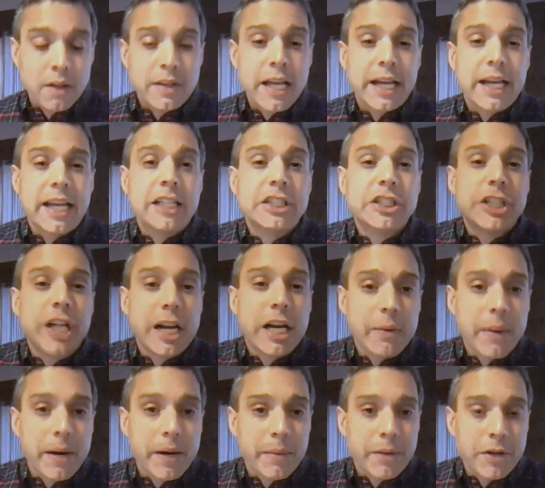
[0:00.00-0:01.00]
that could
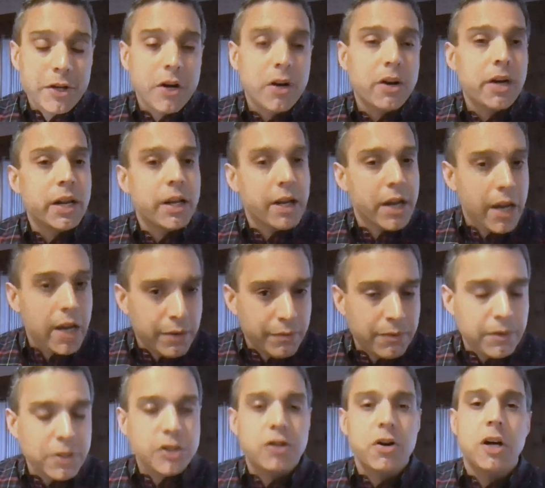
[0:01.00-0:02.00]
generate a return in
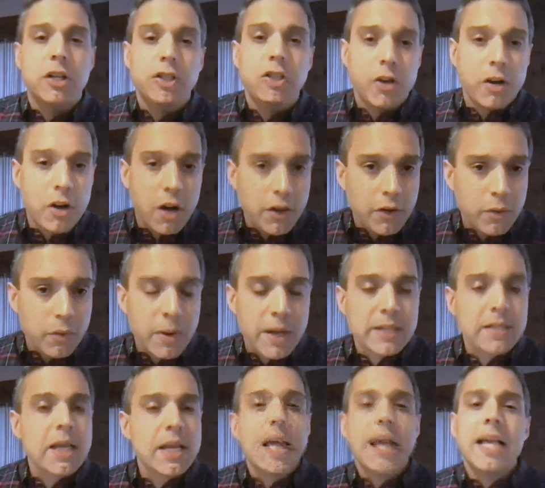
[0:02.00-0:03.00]
infrastructure and other
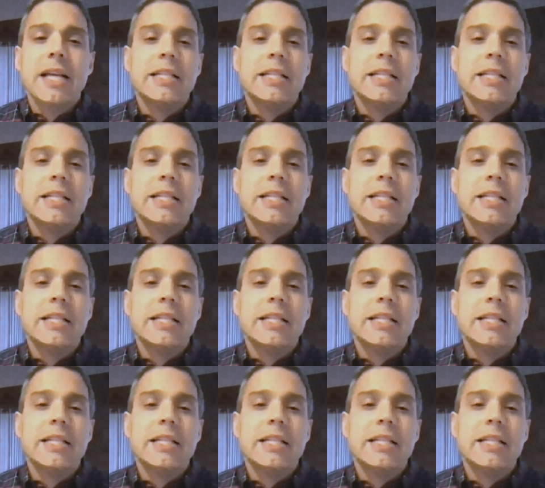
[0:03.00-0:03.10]
ways